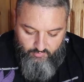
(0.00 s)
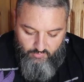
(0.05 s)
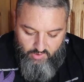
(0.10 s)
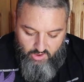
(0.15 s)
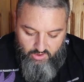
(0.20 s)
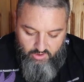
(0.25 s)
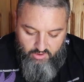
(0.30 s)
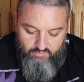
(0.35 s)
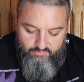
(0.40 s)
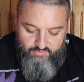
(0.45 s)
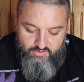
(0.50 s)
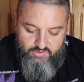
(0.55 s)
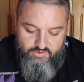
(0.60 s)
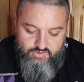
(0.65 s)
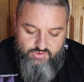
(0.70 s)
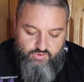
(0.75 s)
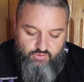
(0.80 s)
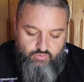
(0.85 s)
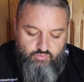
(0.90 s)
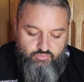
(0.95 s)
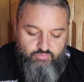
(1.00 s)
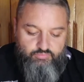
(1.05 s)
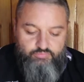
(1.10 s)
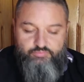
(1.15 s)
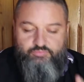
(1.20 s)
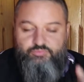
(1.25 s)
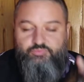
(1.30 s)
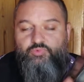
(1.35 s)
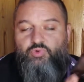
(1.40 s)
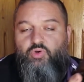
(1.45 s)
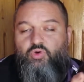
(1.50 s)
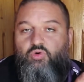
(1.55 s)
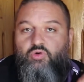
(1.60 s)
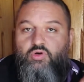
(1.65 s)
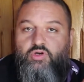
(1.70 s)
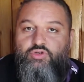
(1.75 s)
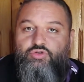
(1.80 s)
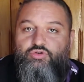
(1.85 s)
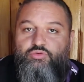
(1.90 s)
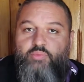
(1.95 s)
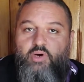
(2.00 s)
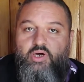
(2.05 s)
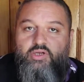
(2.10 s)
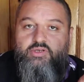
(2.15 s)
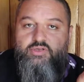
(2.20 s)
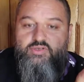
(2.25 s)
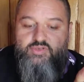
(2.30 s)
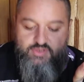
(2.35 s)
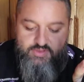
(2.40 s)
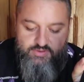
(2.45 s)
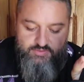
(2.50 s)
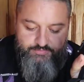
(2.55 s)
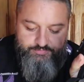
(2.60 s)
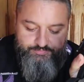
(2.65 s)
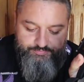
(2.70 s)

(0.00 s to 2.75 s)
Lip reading: I love it. So only 2 buttons.